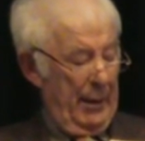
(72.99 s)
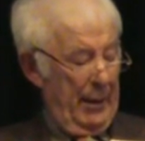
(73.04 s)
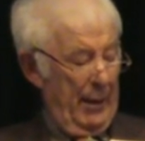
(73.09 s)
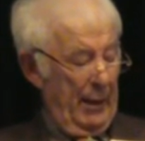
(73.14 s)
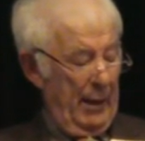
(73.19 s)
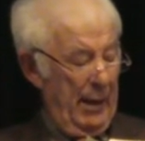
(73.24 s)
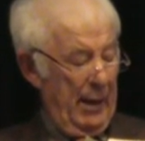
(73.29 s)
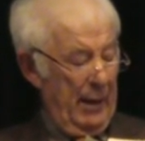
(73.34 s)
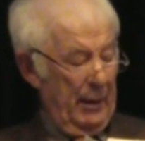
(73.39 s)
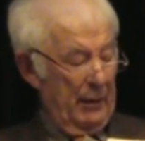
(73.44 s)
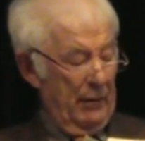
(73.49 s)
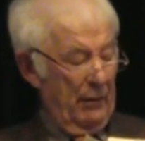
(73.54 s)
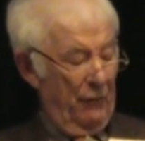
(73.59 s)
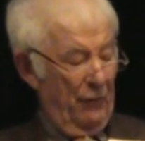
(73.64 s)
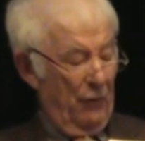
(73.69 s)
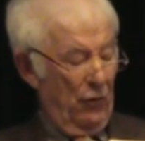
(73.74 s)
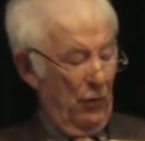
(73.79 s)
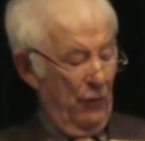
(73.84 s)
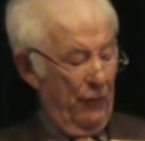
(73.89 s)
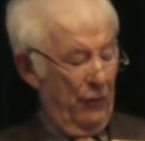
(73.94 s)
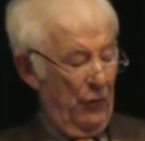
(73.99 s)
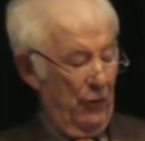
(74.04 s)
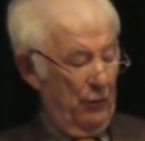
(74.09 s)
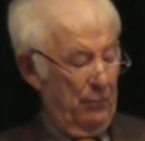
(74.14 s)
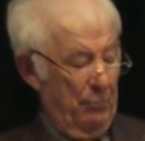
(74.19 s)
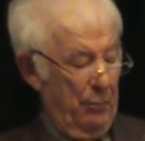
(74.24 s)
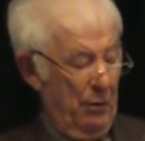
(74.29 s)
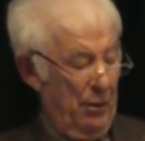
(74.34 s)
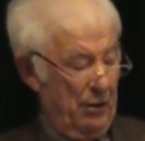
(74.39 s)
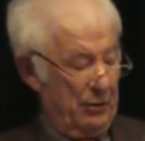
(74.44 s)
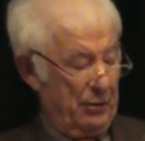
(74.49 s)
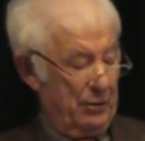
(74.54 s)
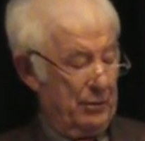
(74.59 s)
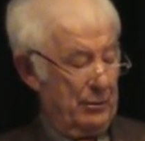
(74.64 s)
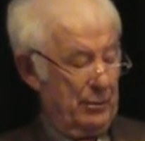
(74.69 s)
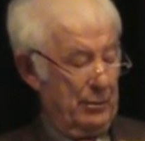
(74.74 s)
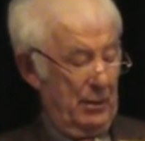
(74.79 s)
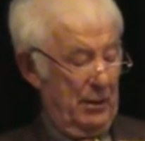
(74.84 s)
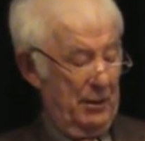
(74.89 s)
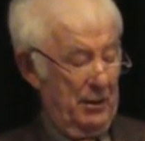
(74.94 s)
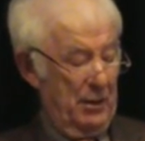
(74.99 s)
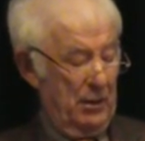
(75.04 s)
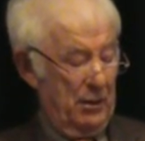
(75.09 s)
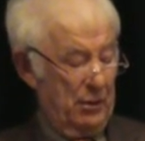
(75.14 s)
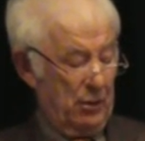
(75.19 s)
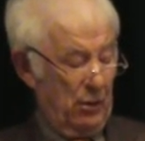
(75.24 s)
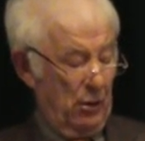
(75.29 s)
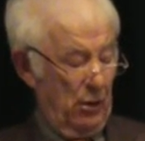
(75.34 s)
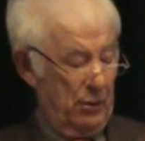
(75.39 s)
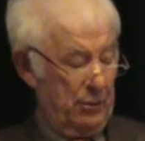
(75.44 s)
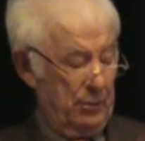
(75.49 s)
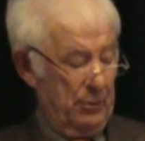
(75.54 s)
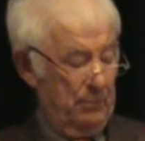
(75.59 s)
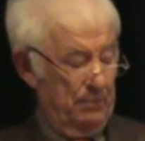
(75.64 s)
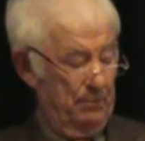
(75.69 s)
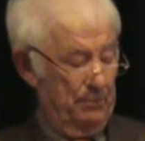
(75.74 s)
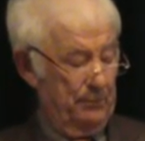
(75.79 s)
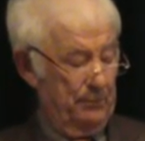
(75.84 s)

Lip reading: He lay in the 4-foot box as in his cot.